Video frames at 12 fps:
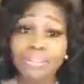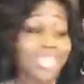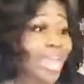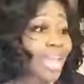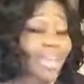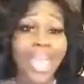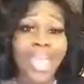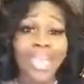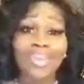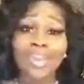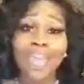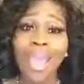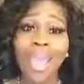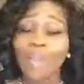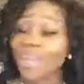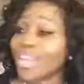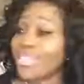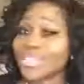like, you know, could
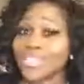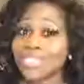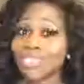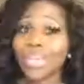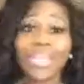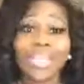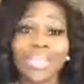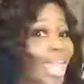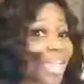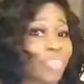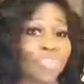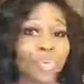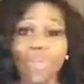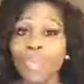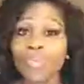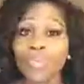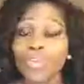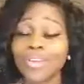just really, like, for
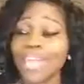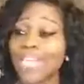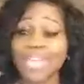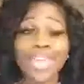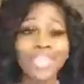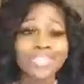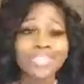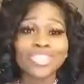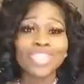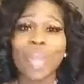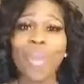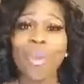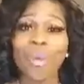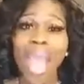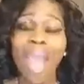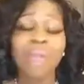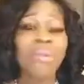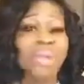real, like, they could just go out